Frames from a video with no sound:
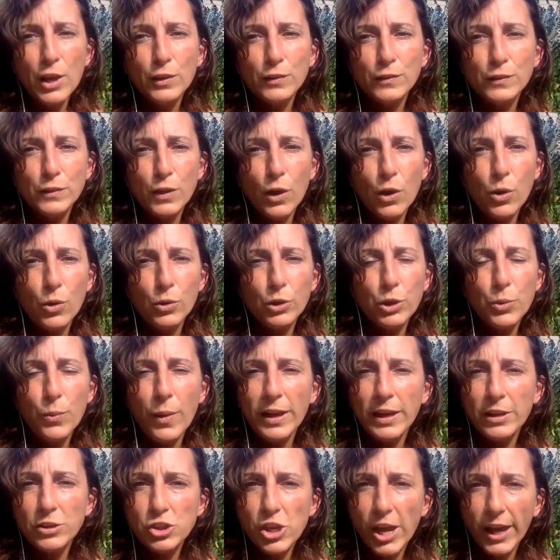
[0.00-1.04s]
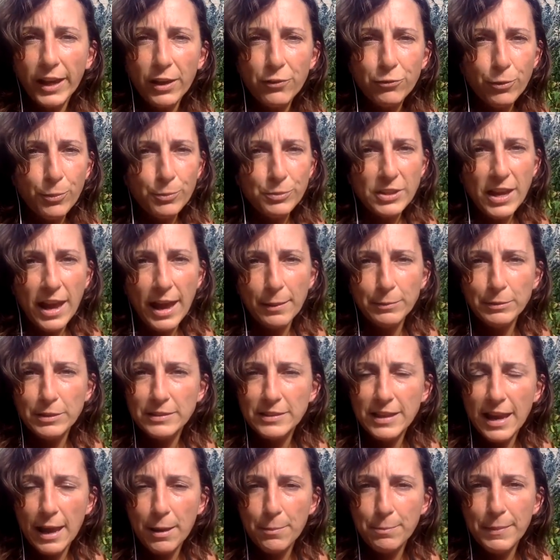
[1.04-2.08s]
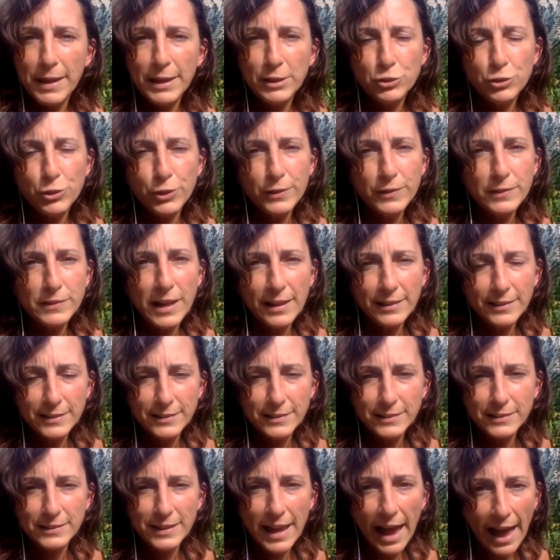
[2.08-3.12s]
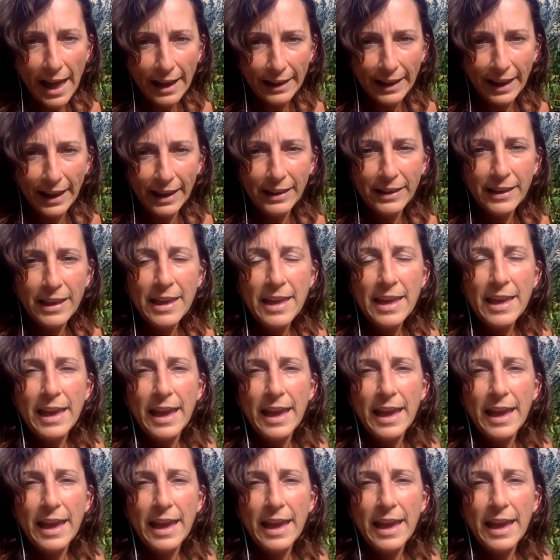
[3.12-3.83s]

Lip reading: So you want to check it from time to time, make sure it's not sagging,